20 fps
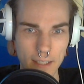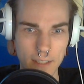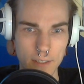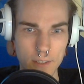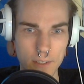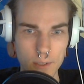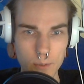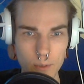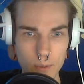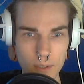
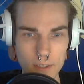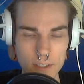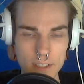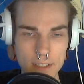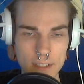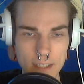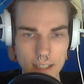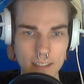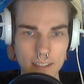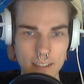Do you work or
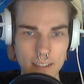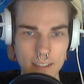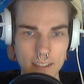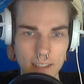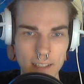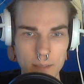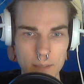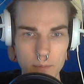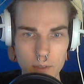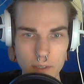study?
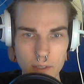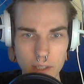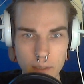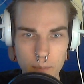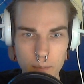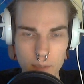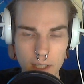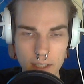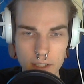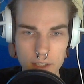I'm doing an
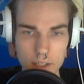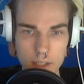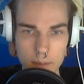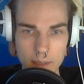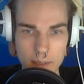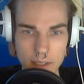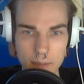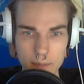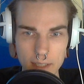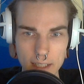apprenticeship
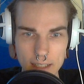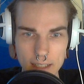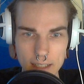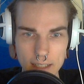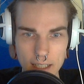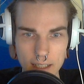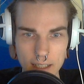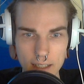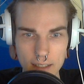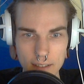as a media
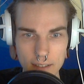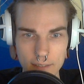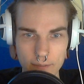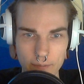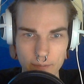designer.